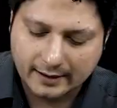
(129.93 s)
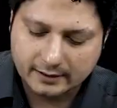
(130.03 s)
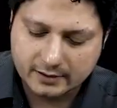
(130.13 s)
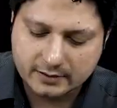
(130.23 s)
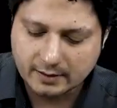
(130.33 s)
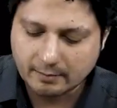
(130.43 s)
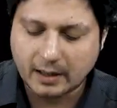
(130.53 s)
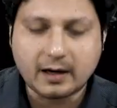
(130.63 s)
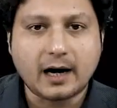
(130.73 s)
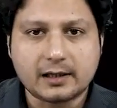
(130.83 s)
at this
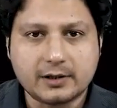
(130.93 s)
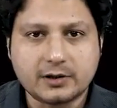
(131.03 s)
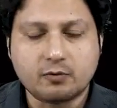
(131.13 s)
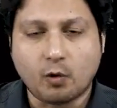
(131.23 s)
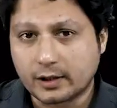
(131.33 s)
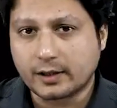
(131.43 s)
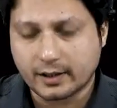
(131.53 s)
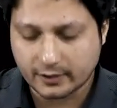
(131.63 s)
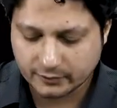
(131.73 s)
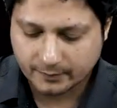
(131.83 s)
Bankart lesion, what it
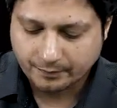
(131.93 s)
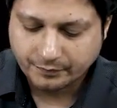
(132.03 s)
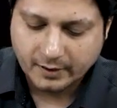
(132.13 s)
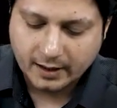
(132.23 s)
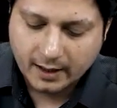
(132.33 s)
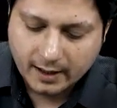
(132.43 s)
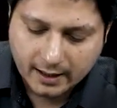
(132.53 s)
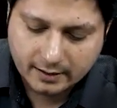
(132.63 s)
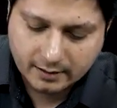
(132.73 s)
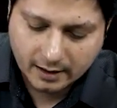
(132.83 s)
is,
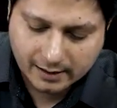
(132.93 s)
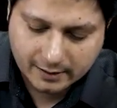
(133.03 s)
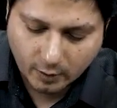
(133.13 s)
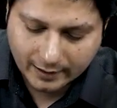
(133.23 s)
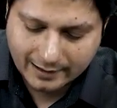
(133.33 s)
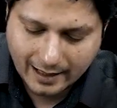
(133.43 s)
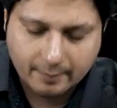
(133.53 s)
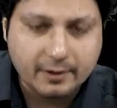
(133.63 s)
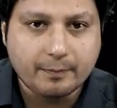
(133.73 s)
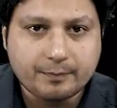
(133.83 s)
in the glenoid
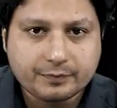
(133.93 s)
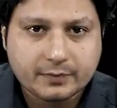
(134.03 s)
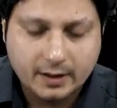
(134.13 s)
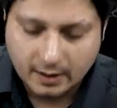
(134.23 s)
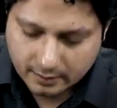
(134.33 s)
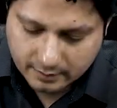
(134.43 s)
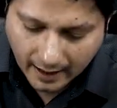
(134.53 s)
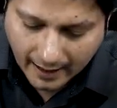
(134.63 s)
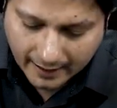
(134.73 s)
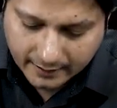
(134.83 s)
labrum, the
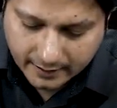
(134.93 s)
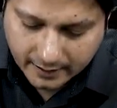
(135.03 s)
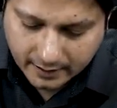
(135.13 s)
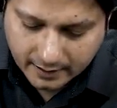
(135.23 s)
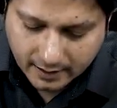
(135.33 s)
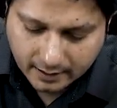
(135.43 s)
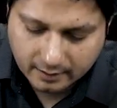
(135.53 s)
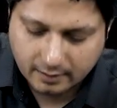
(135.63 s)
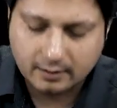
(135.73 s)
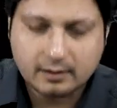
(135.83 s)
anterior
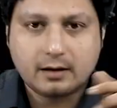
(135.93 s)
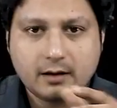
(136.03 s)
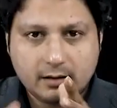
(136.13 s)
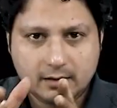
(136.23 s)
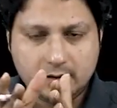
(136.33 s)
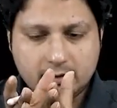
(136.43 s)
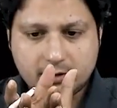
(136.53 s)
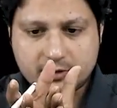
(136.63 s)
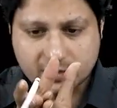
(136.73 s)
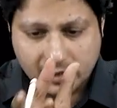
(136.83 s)

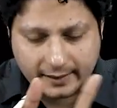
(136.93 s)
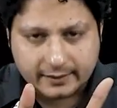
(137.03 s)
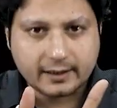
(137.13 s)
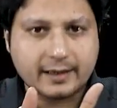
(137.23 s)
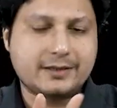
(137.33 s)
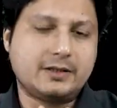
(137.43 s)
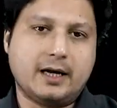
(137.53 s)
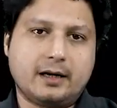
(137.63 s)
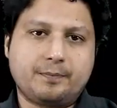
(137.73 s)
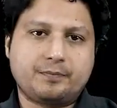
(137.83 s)
slit is
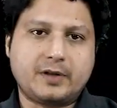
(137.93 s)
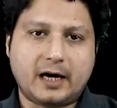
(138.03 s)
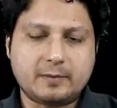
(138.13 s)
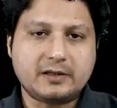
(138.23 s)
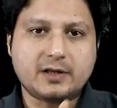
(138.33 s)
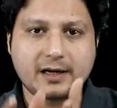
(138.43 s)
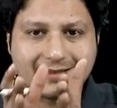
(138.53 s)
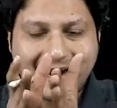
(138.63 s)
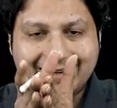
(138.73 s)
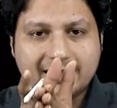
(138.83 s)
there. That means there is
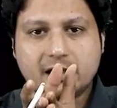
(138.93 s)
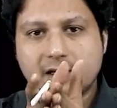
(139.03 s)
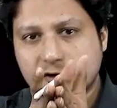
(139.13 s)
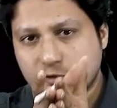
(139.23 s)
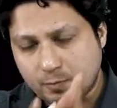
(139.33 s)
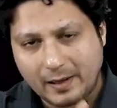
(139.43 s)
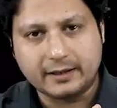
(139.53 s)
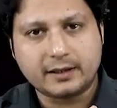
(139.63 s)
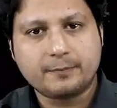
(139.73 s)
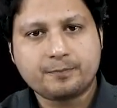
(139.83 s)
an anterior split